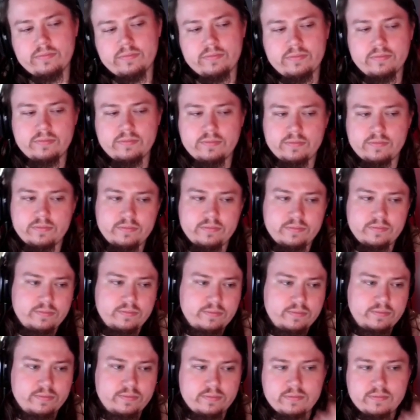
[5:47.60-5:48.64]

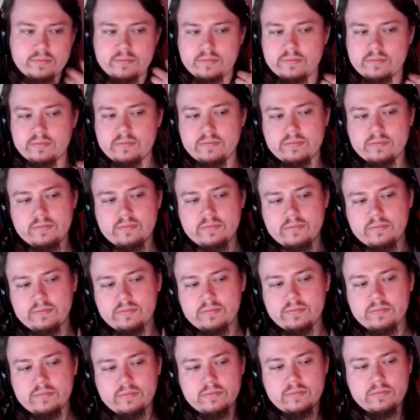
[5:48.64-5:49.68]

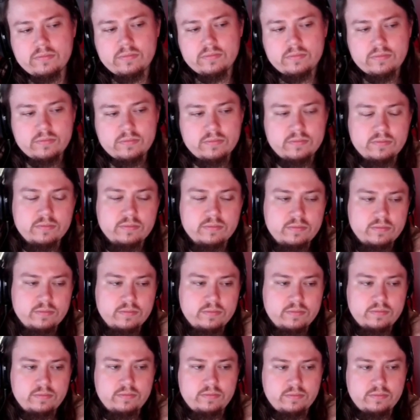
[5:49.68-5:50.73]

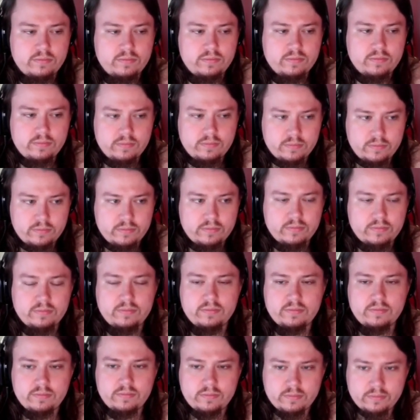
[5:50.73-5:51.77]

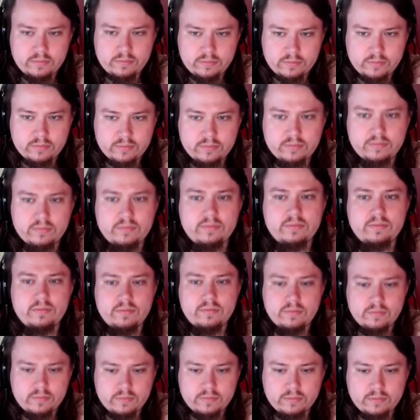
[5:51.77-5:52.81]

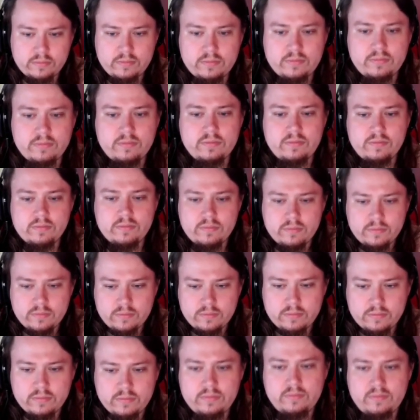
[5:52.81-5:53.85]

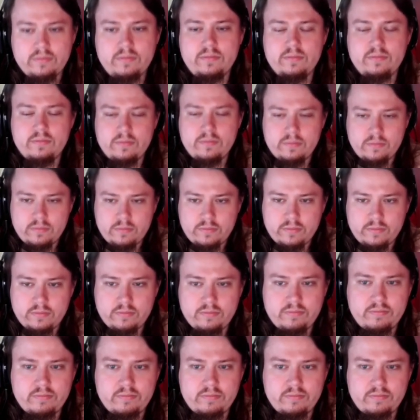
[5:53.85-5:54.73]
The person shown says nothing.